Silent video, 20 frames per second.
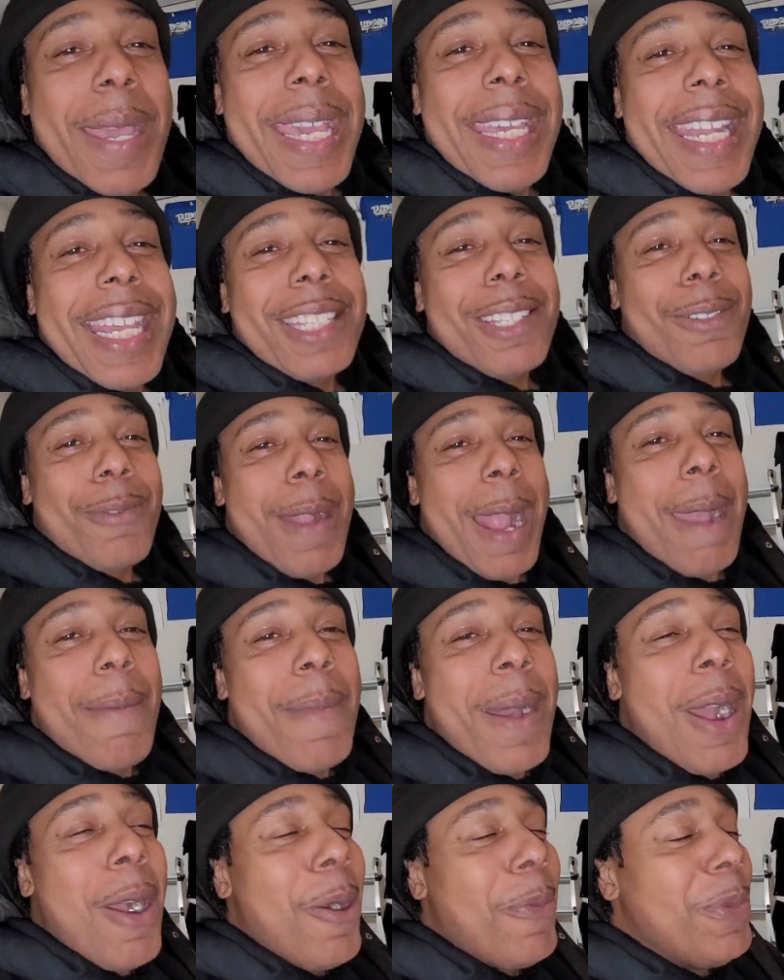man. That's a
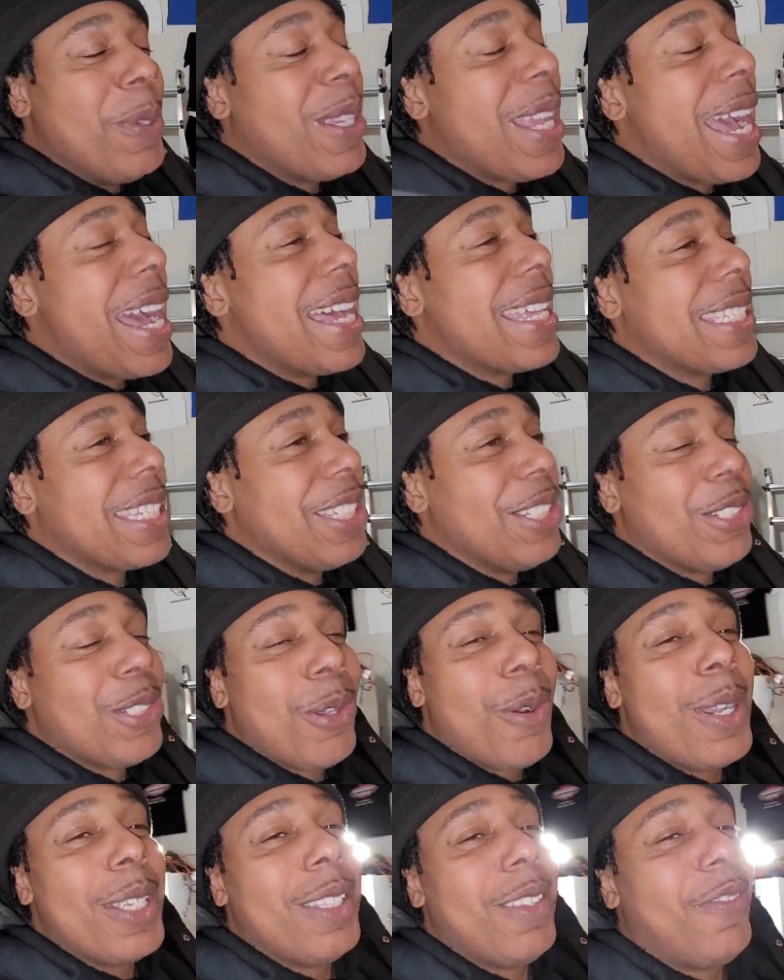wrap. I hope you guys
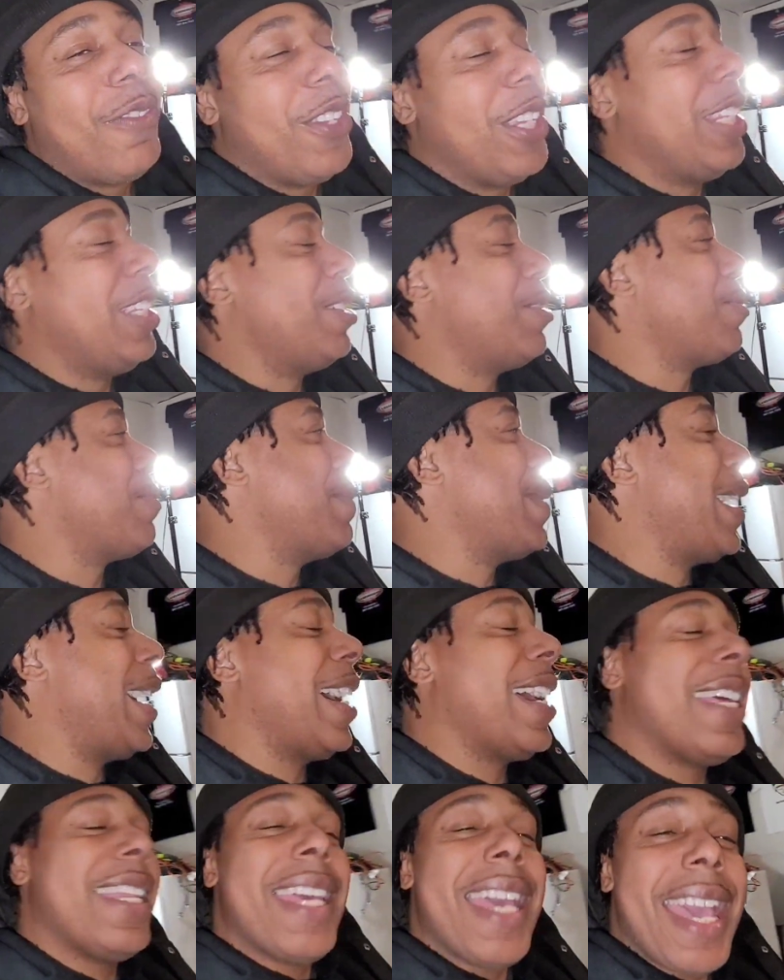enjoyed the video,
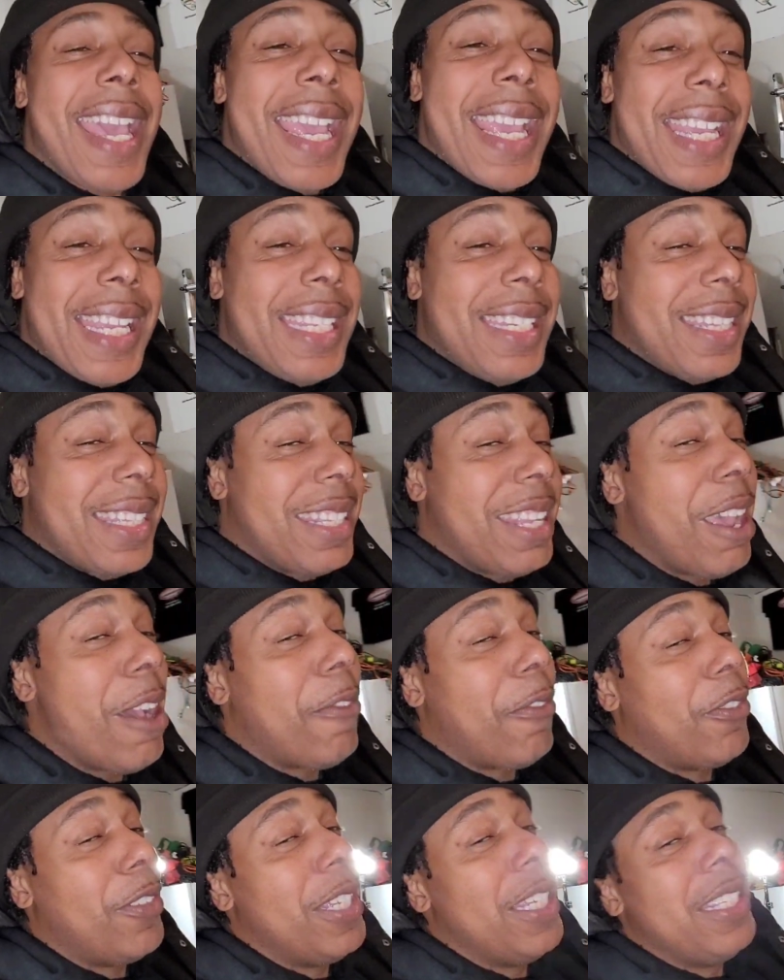man. Hey,
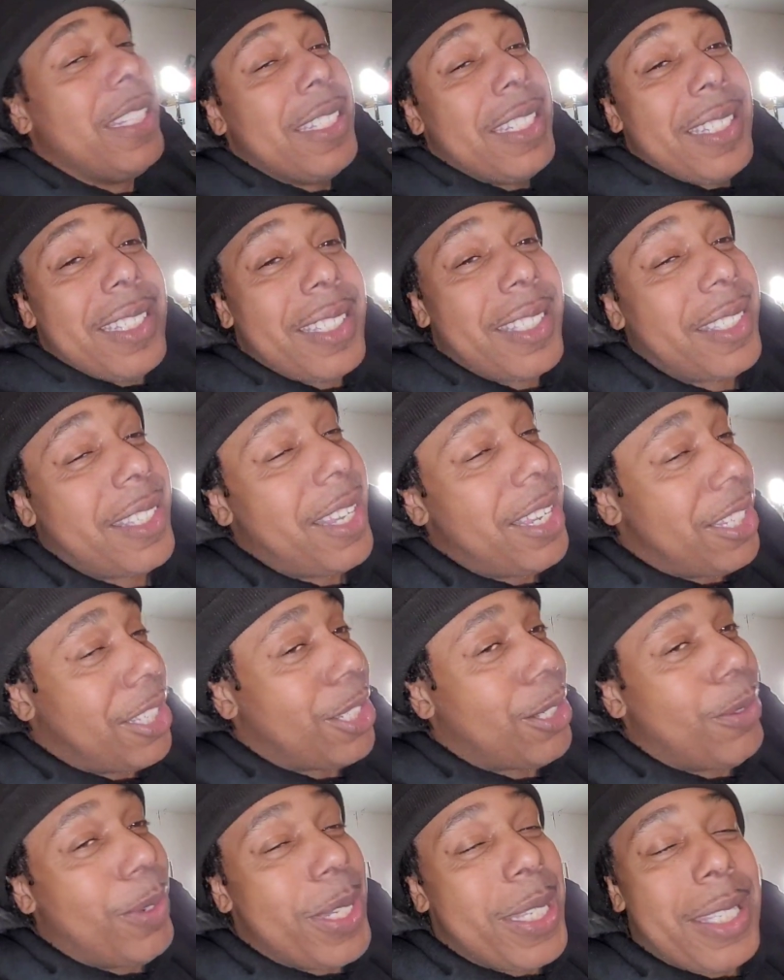definitely
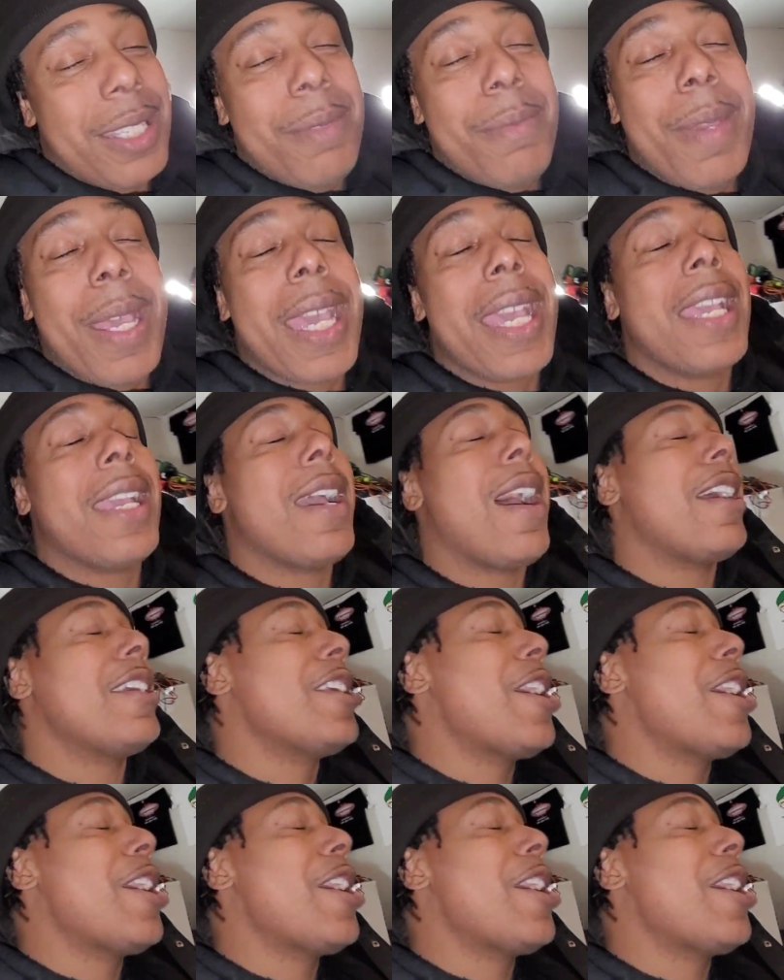Stuntin' Squizzy, man.